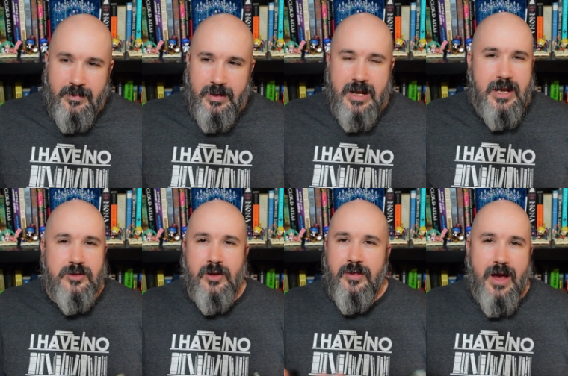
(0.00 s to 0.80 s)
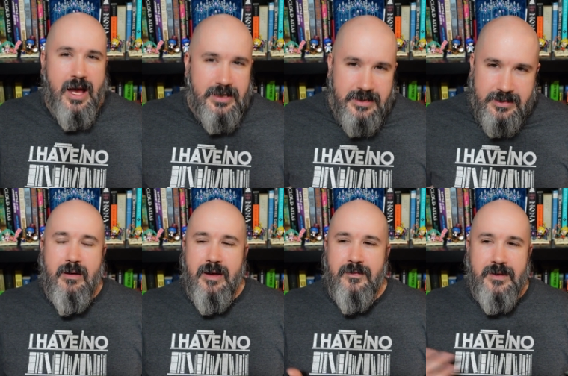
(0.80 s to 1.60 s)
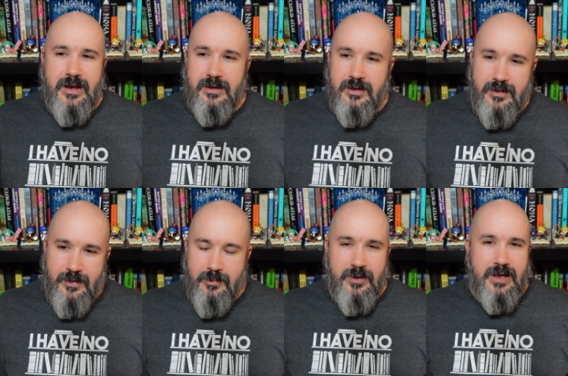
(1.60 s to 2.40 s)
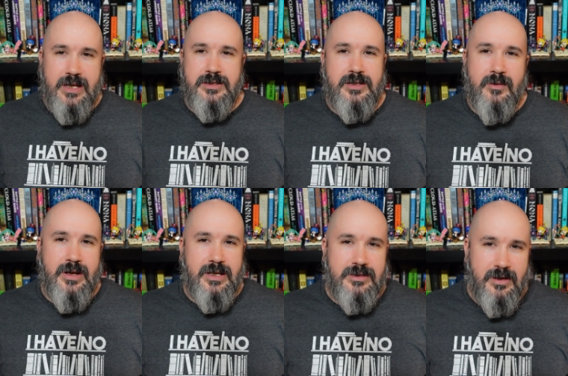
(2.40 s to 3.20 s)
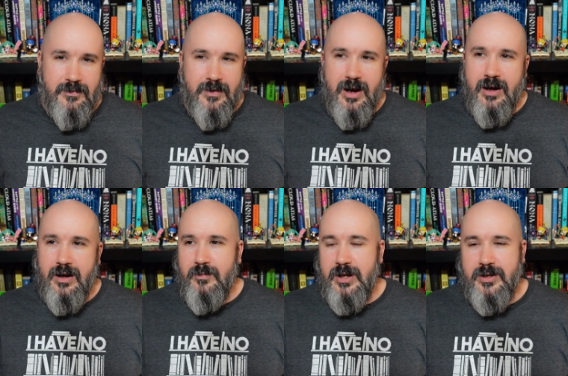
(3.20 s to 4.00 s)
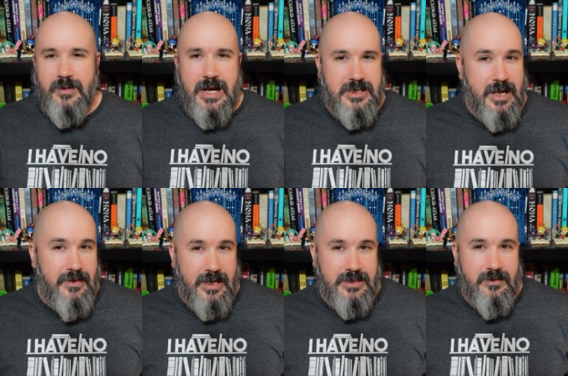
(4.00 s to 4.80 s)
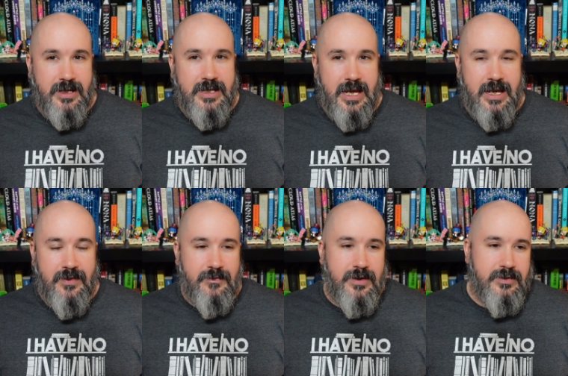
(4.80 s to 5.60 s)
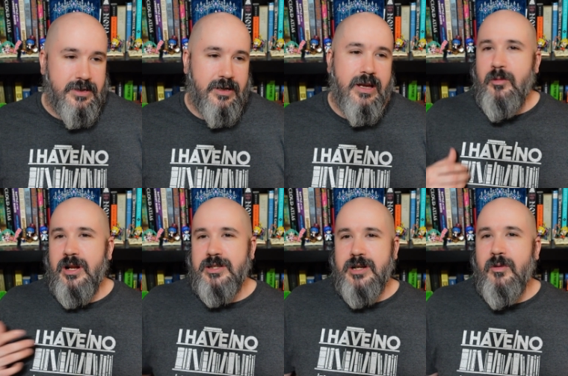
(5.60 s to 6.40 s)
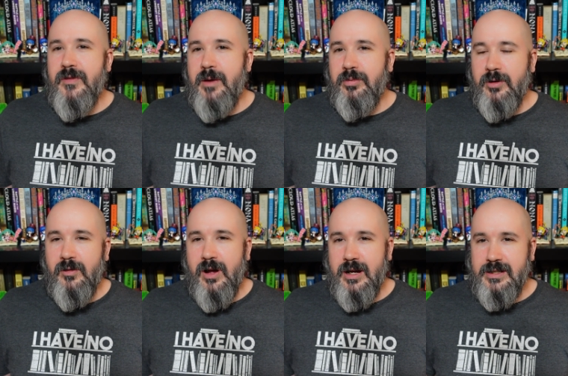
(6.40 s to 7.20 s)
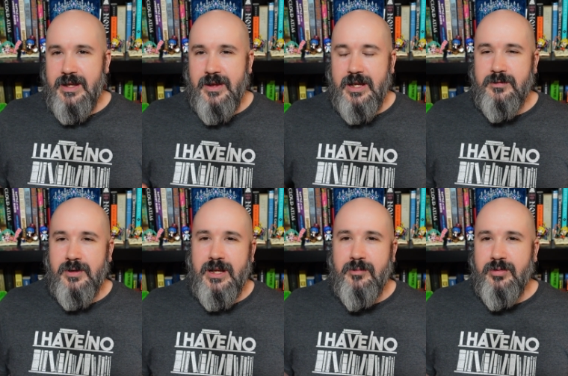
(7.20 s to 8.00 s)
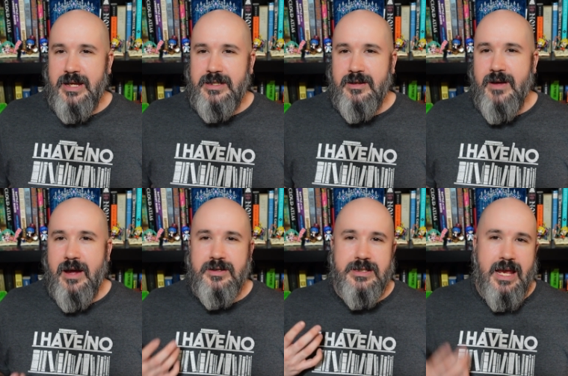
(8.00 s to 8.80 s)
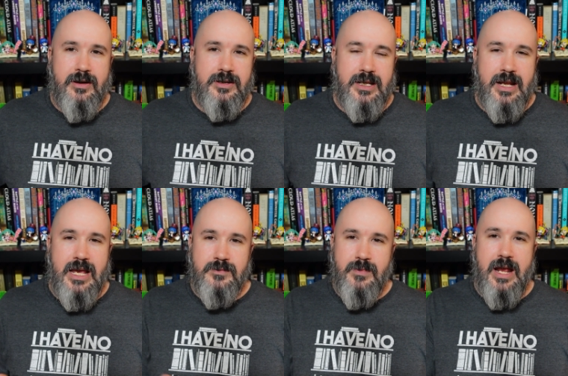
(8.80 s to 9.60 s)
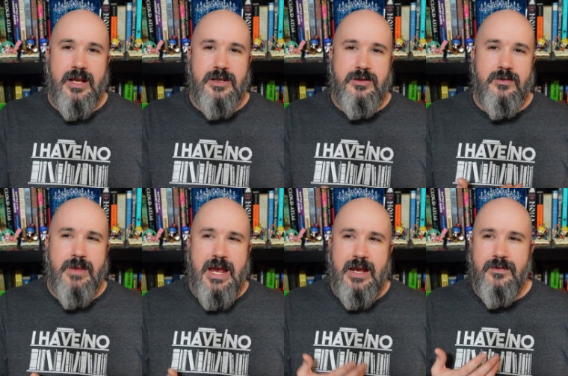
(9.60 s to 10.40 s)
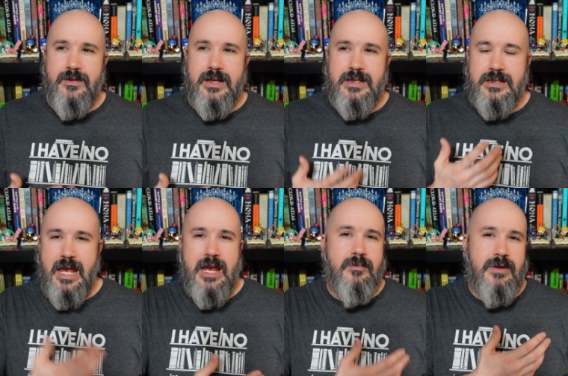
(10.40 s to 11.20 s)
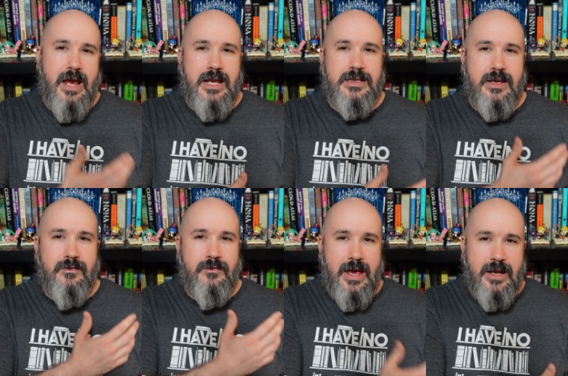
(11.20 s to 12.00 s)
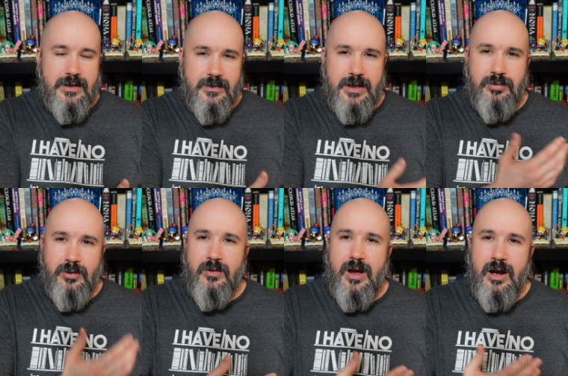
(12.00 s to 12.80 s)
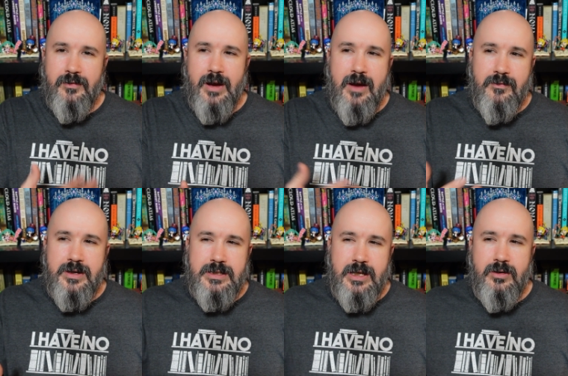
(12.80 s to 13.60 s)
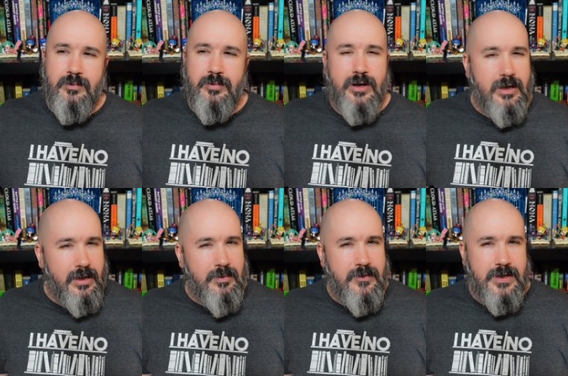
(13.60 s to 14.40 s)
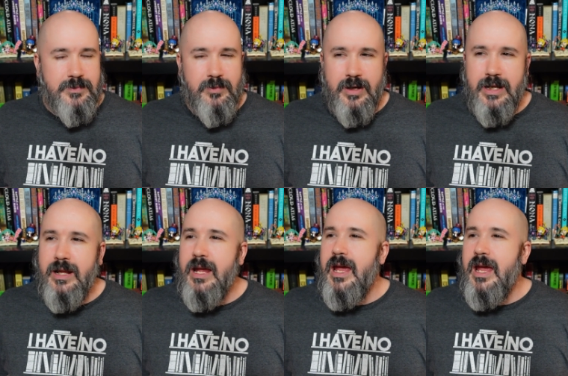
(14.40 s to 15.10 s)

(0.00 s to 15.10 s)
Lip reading: initial thoughts, how I feel the book is going so far, and what direction I think it's going to take in the future. We're going to start with that prologue because I think it's really impressive how Sanderson has managed to make the same night's event the prologue for every single book up to this point,